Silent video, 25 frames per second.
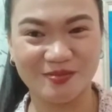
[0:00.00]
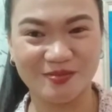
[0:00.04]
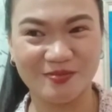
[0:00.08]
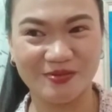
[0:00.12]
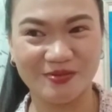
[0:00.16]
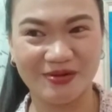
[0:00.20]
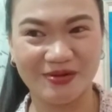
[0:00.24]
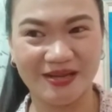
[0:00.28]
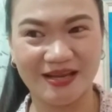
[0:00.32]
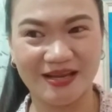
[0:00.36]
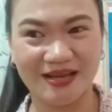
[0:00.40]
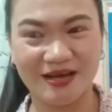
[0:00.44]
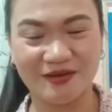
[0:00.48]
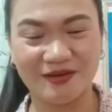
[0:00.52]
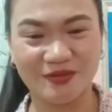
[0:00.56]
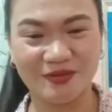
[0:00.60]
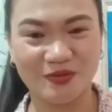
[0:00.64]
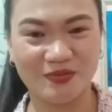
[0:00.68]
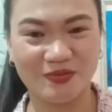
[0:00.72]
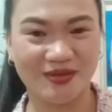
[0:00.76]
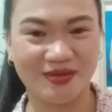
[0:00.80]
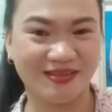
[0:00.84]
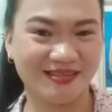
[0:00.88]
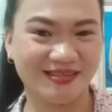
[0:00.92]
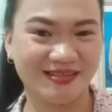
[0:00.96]
to me right now
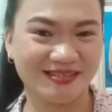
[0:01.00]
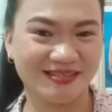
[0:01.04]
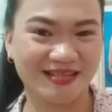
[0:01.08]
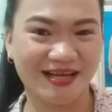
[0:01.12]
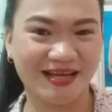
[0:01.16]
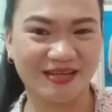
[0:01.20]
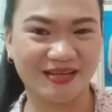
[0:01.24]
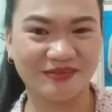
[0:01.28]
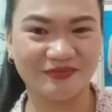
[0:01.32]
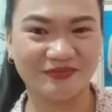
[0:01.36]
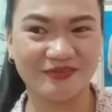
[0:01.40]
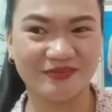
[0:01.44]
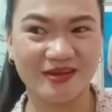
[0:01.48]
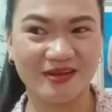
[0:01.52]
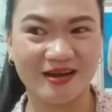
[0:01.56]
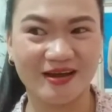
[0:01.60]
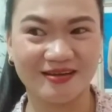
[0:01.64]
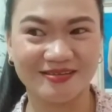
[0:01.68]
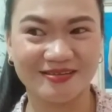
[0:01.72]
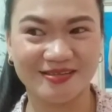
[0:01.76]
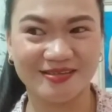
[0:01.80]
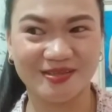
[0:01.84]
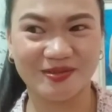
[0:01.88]
doing this kind of vlog,